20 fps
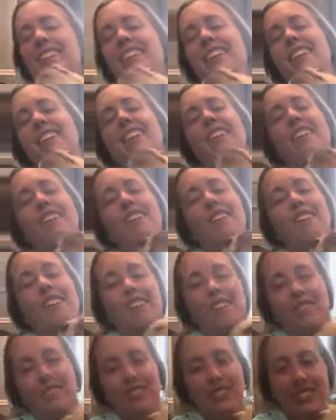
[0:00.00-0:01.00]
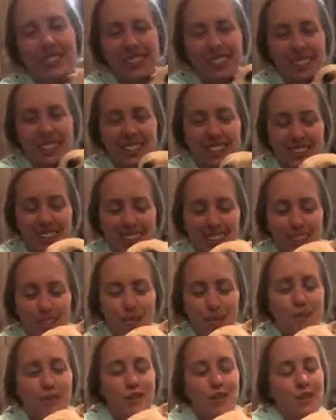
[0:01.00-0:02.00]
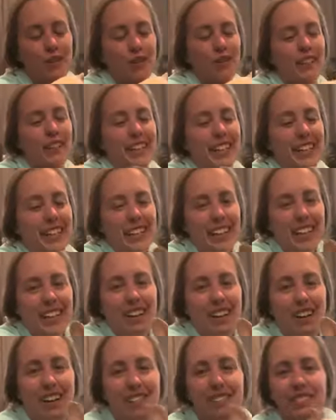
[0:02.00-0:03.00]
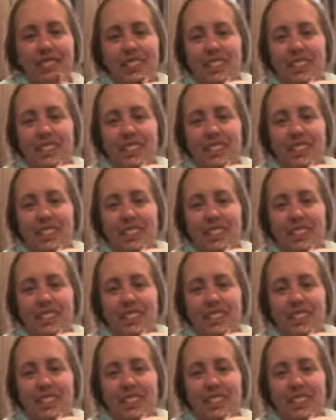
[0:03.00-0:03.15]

Get off. Shorty, get off.